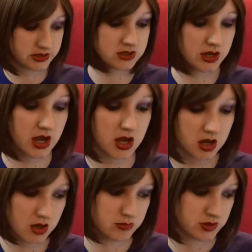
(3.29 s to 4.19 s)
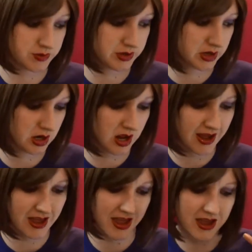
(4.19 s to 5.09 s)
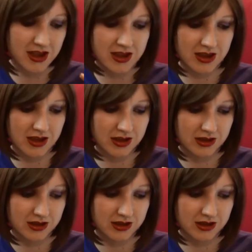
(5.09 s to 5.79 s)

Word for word: today I'm doing a